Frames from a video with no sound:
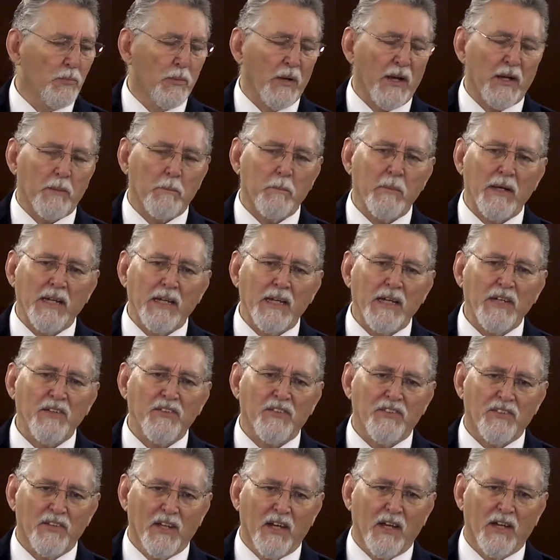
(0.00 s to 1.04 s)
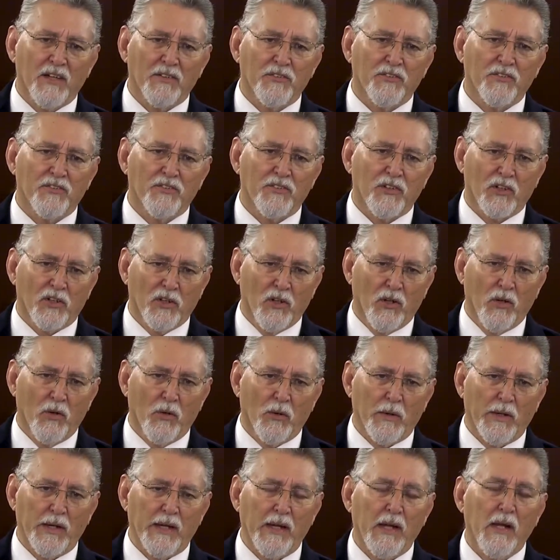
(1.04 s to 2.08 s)
bring many sons to
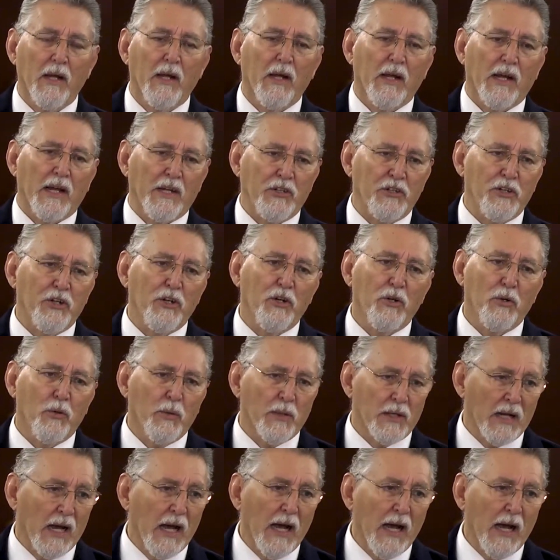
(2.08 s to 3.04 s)
glory. And you and